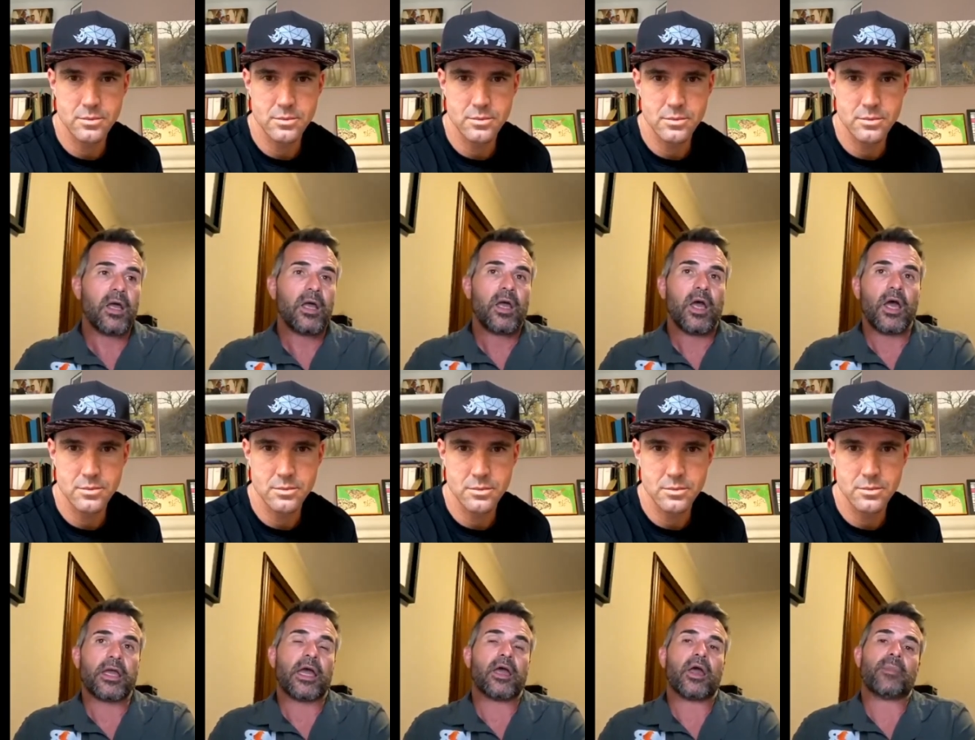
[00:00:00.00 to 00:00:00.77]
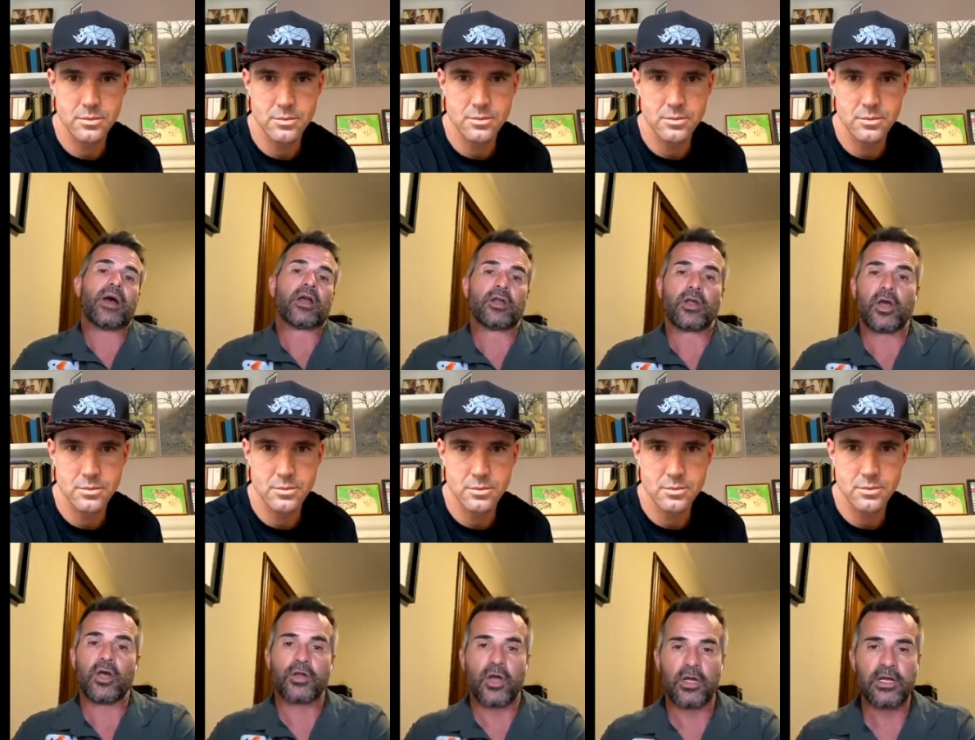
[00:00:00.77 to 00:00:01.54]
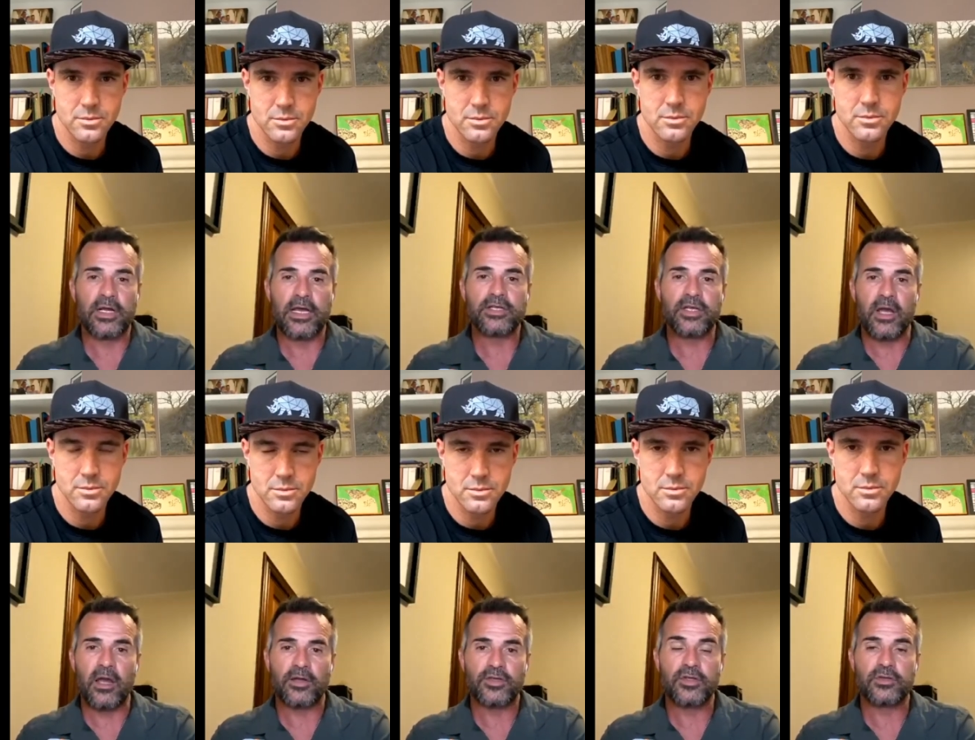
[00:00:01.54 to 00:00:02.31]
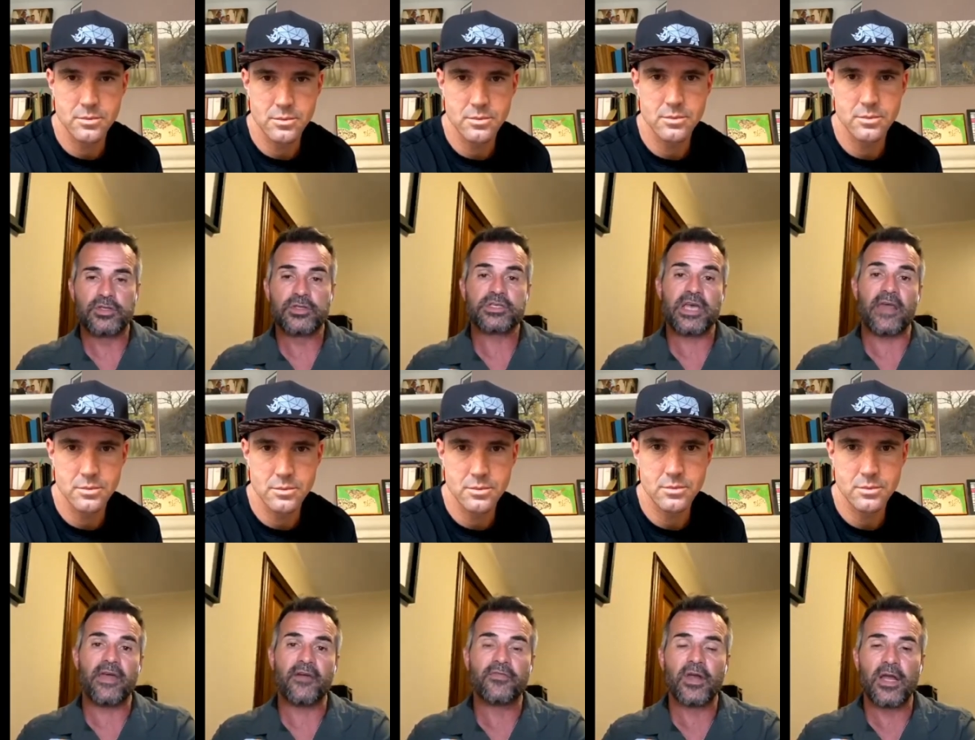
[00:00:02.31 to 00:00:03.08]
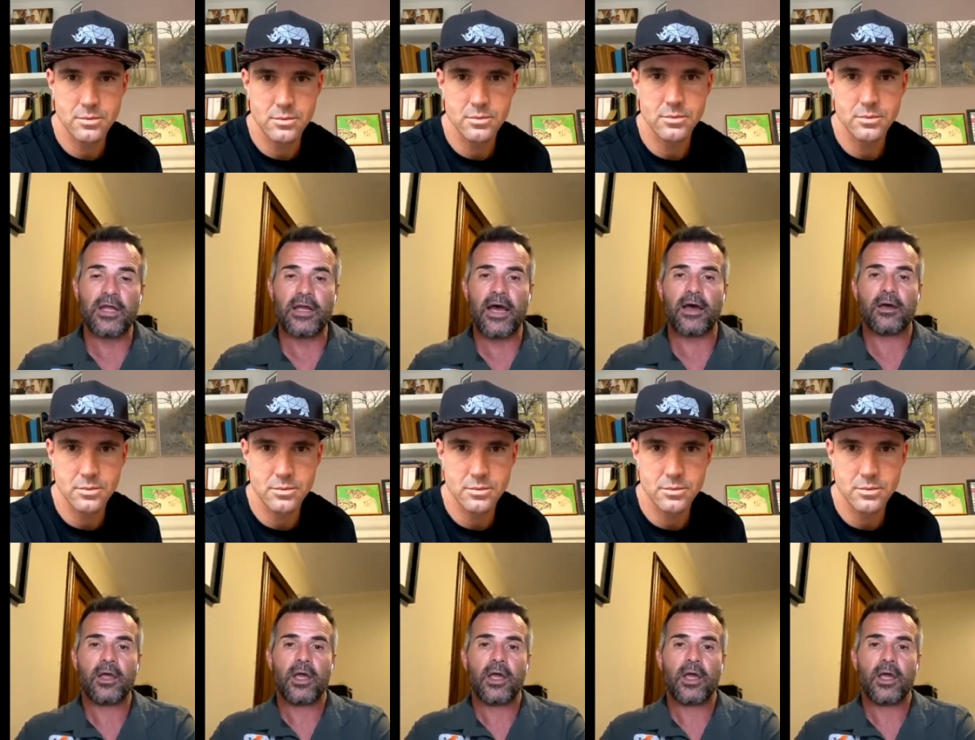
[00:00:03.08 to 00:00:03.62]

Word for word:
Speaker 1: okay, am I going to go on holiday to, to, to South Africa now?